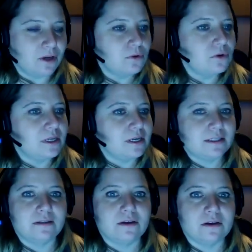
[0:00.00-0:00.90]
Google
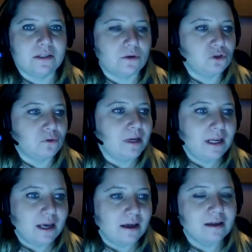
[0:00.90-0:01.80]
us and look on social
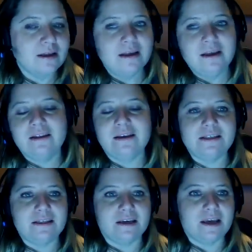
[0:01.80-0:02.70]
media. They
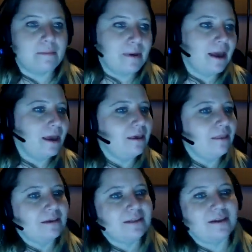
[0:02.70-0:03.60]
see the campaign,
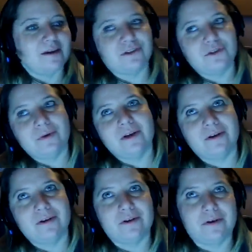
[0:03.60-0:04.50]
they see our
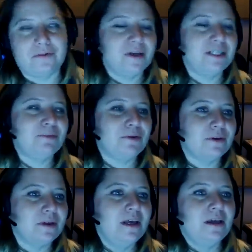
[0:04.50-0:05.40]
Twitter, our Facebook,
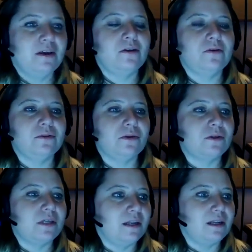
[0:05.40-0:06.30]
and so
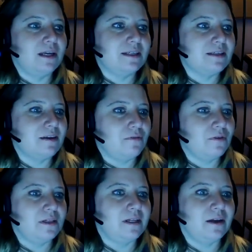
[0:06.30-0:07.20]
suddenly it doesn't
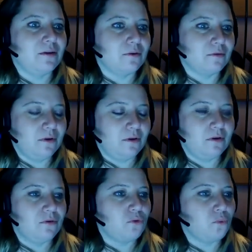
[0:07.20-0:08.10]
feel like you're,
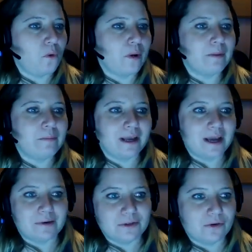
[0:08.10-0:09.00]
throwing money
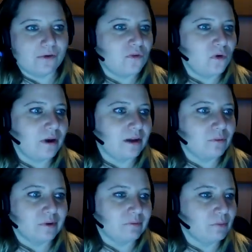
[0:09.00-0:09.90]
out into a void,
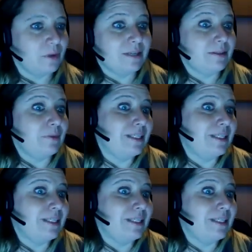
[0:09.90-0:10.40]
where we